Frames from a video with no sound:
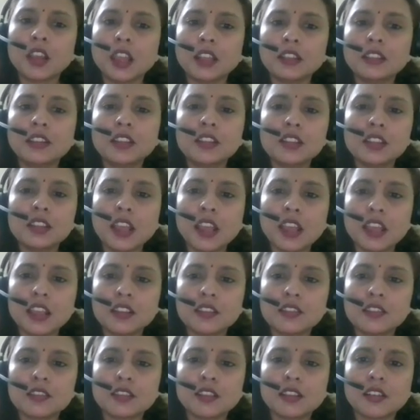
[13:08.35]
And this
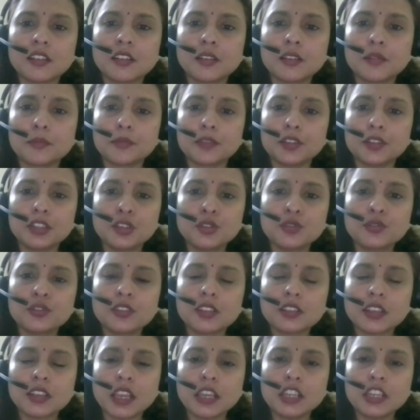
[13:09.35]
has, um, it
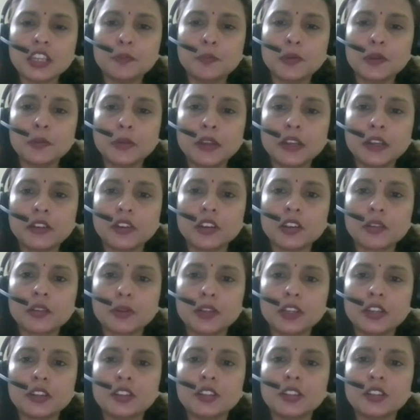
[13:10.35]
uses IGP metric,
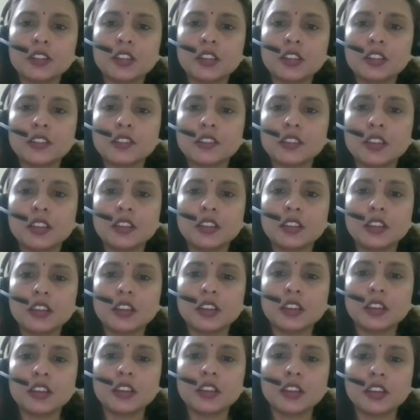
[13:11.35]
but it, it, it,
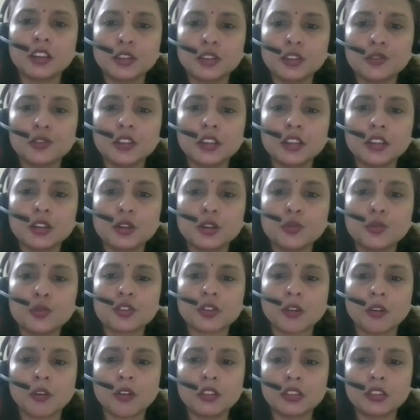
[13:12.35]
it
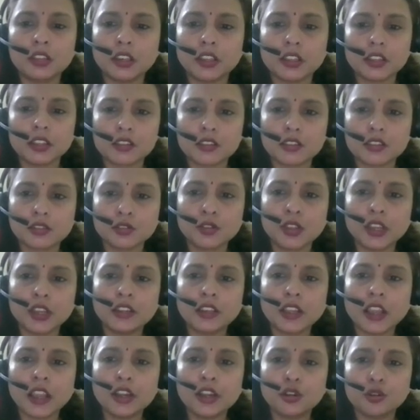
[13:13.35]
includes all the links. So the
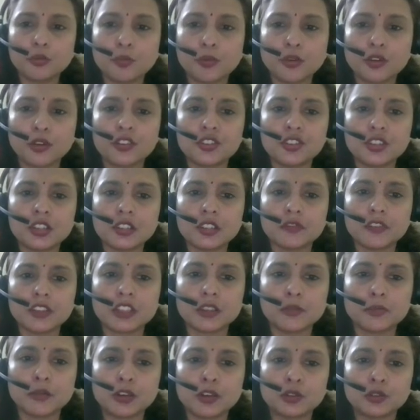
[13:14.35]
entire topology is
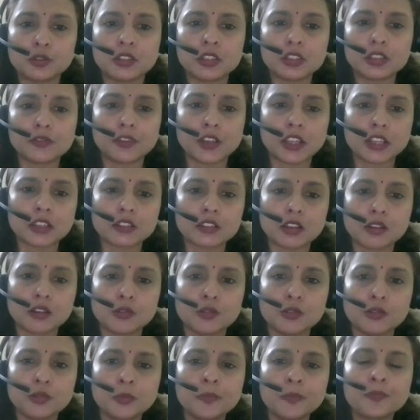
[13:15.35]
visible to this flex algo.